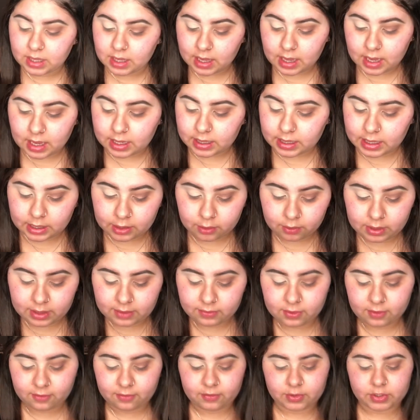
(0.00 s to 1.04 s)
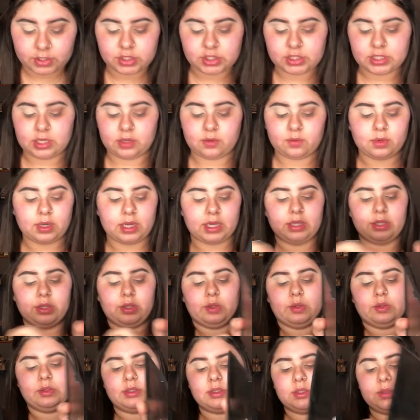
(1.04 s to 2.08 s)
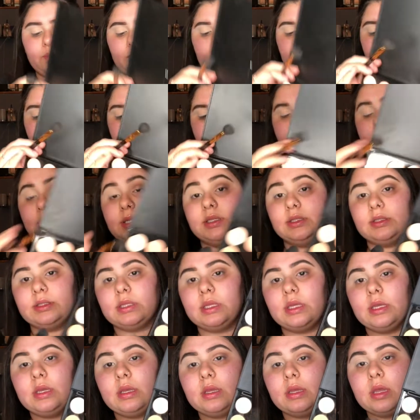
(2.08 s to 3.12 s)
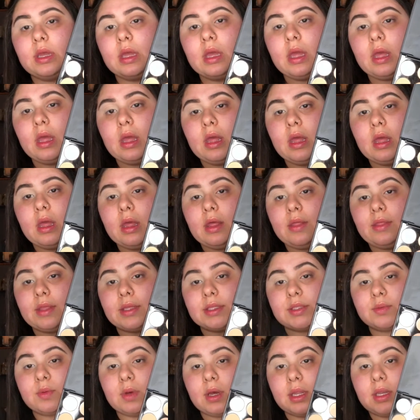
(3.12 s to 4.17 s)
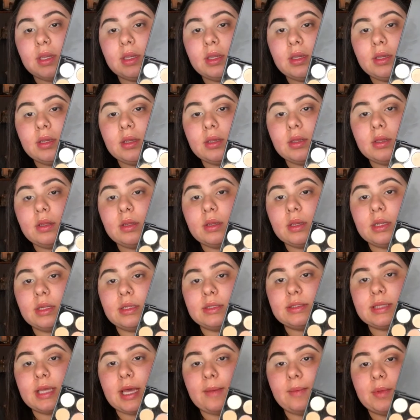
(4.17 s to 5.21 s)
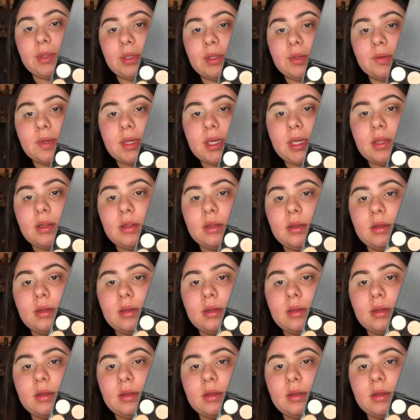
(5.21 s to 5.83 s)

and I grab the first shade I used, which was this one. I'm going to tap into it.